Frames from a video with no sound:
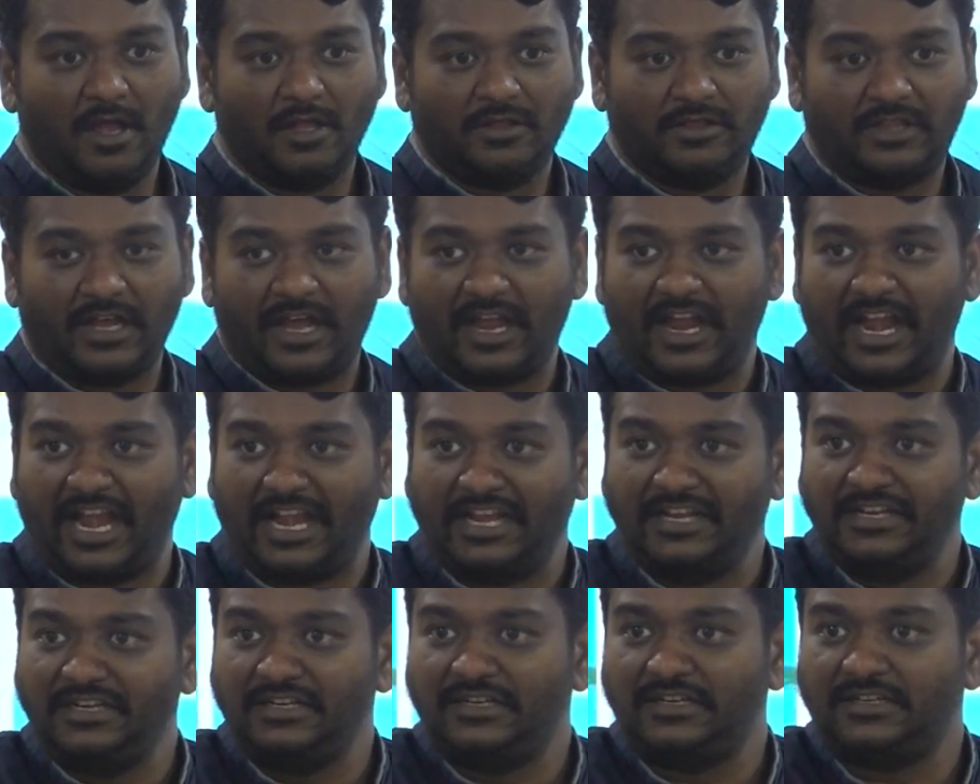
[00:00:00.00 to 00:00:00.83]
The
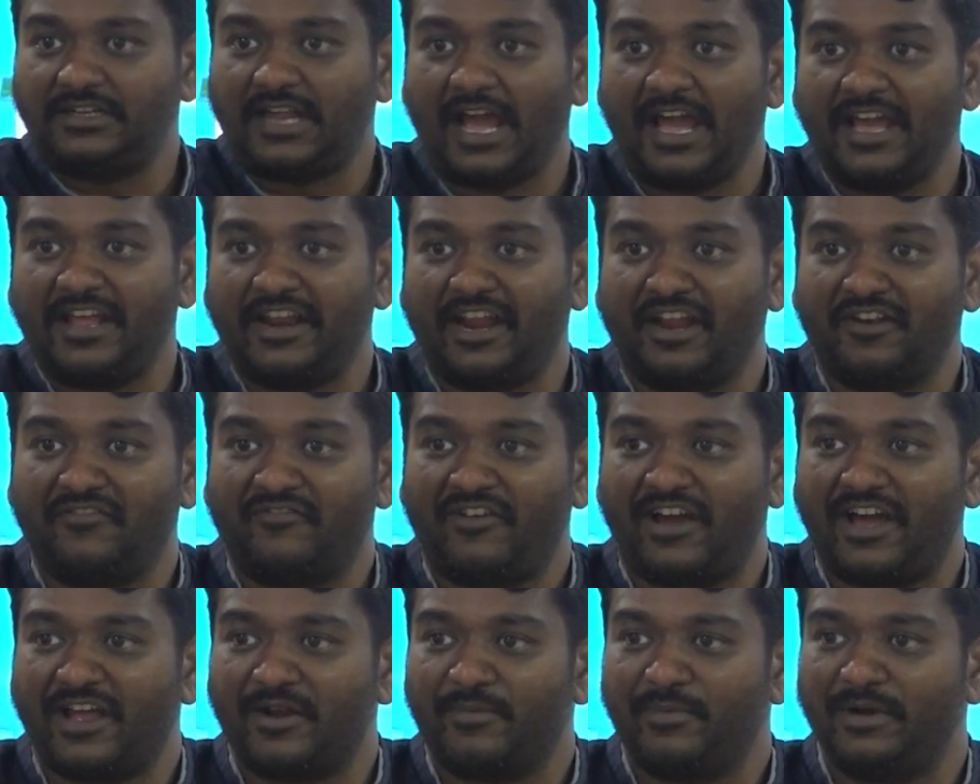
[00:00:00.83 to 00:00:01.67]
entire
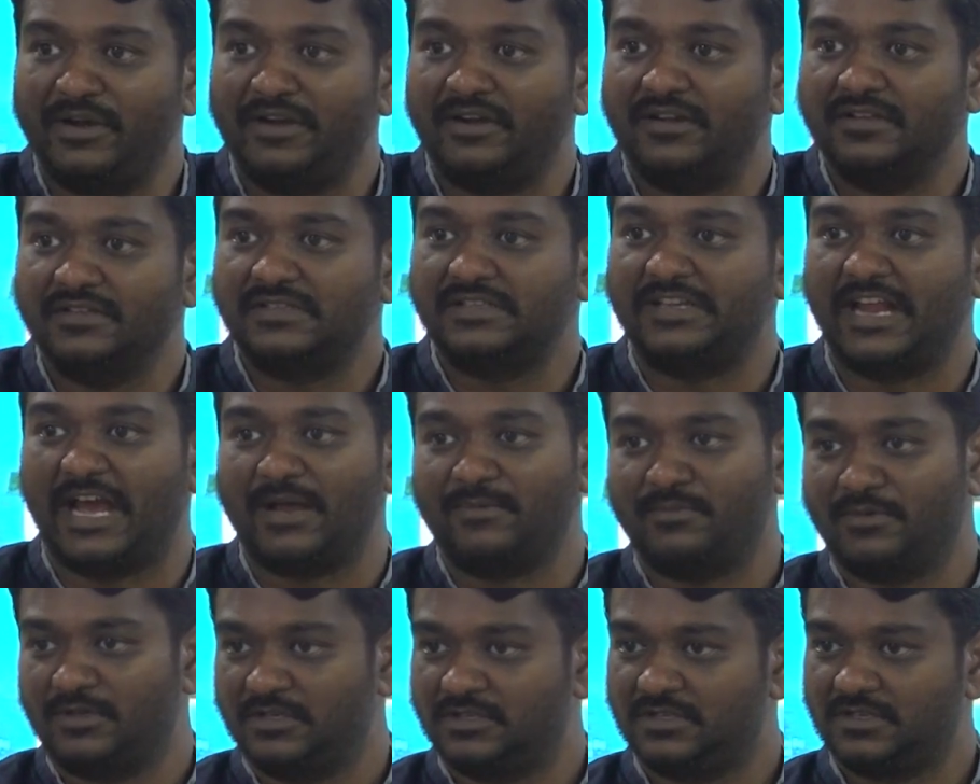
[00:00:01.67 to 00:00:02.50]
environment is
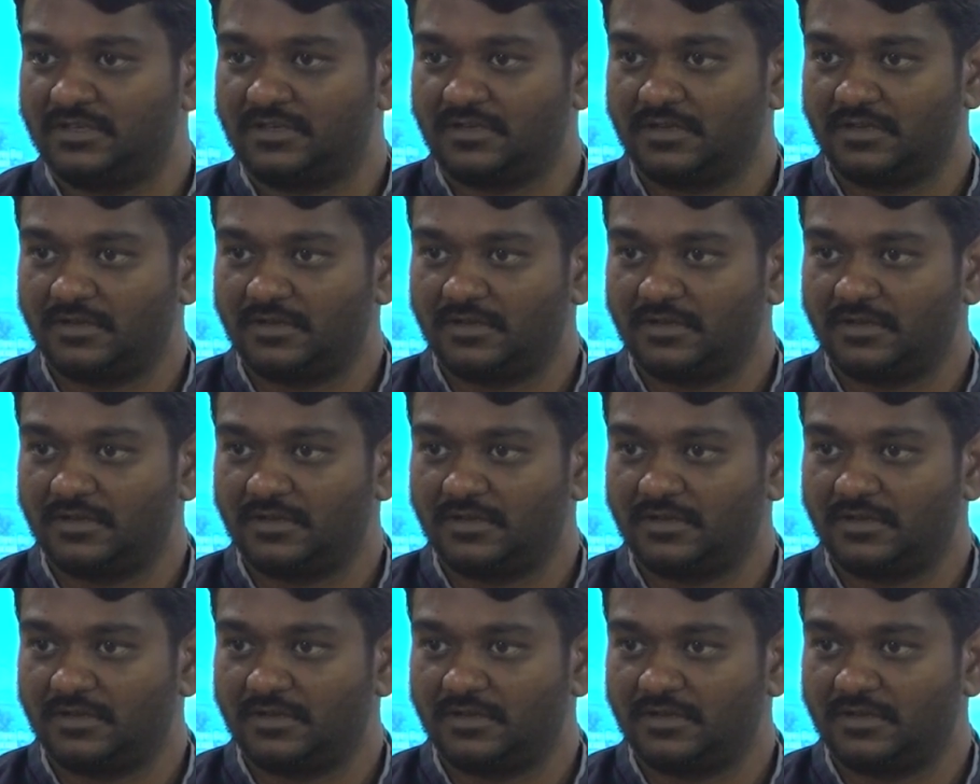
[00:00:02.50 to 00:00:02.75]
damaged.